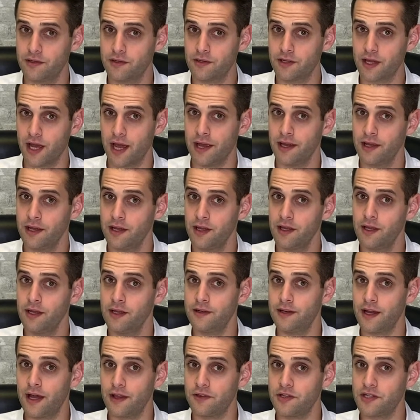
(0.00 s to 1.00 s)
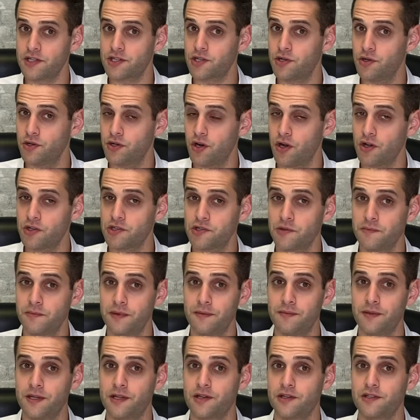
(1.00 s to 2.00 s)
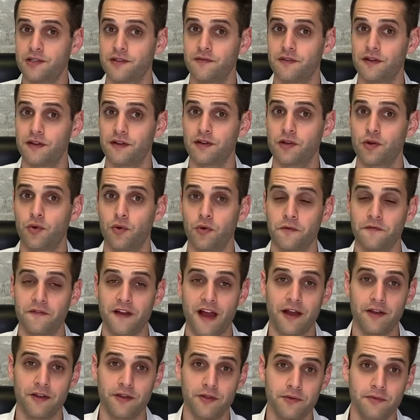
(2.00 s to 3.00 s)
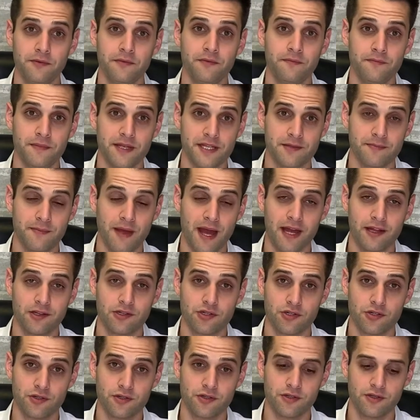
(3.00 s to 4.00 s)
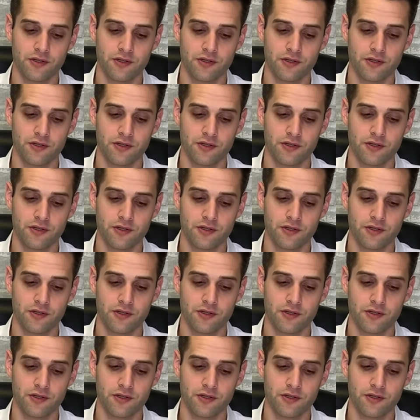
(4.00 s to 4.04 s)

Okay, now this could also be because of a core value mismatch.